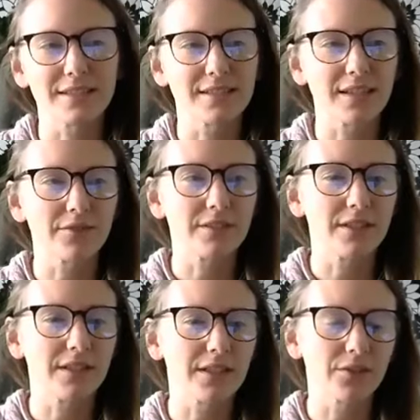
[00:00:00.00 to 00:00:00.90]

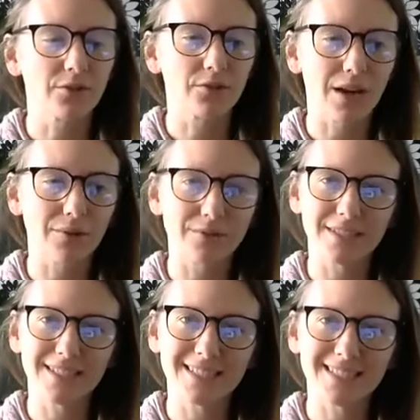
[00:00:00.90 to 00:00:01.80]
safety and
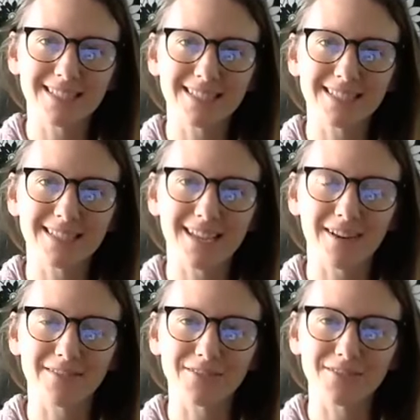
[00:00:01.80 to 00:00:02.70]
groundedness
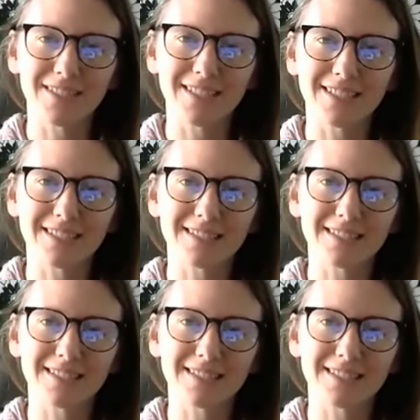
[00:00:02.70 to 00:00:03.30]
after this.